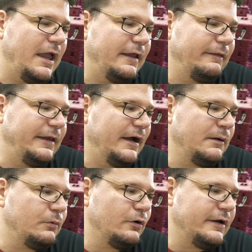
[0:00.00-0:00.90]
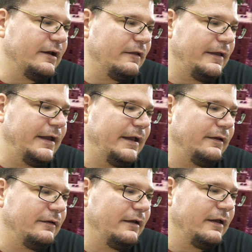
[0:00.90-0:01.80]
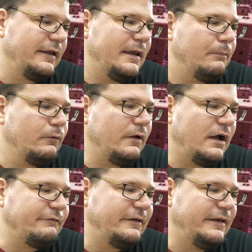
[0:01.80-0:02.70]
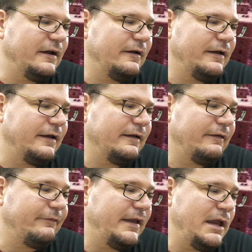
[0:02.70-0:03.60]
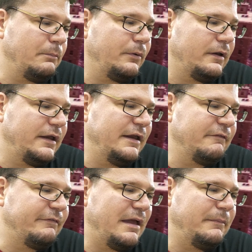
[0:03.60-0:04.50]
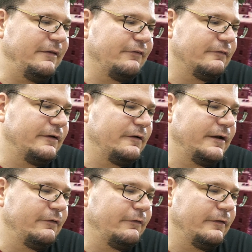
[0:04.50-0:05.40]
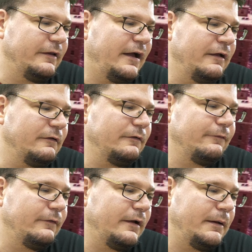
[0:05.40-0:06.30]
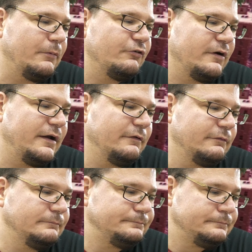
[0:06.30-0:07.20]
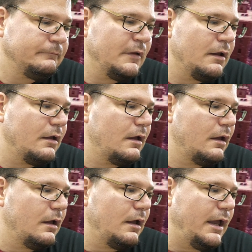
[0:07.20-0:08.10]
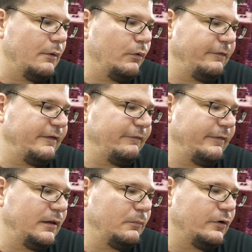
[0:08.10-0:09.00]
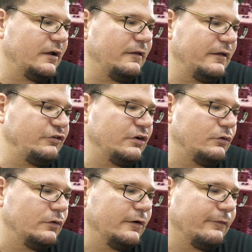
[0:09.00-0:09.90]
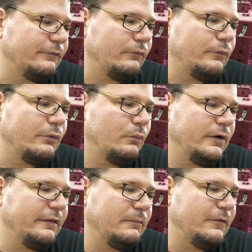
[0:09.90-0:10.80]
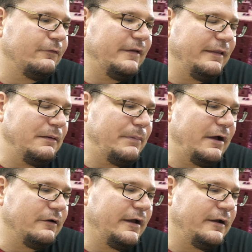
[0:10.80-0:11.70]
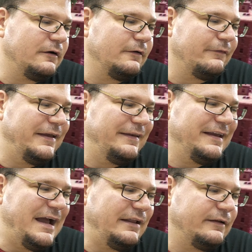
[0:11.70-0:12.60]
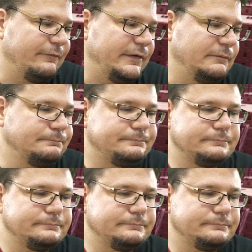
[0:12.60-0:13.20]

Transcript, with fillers: and the Unbroken Clan. Can they pull off a daring escape, even if that means surrendering to the Nile's hyperdrive? And what sets them on a collision course with one of the most deadly bounty hunters in the galaxy?